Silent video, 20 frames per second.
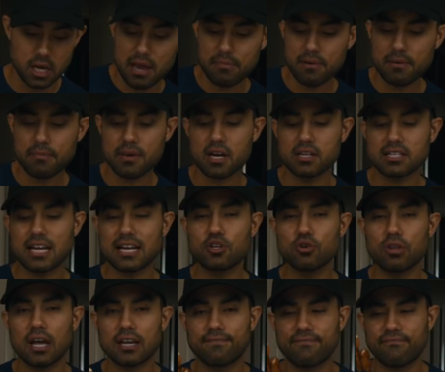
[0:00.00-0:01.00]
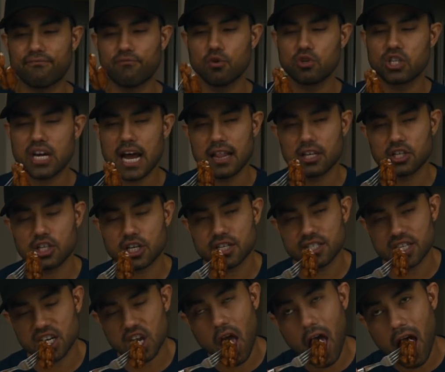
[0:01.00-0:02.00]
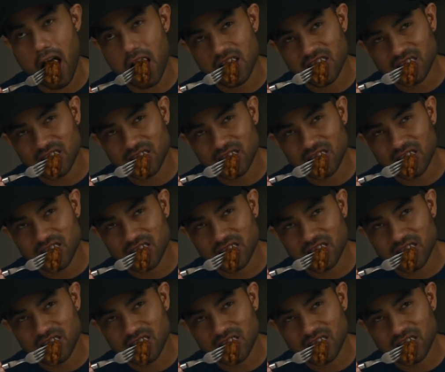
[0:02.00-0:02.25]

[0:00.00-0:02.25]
Maybe because I do like food challenges and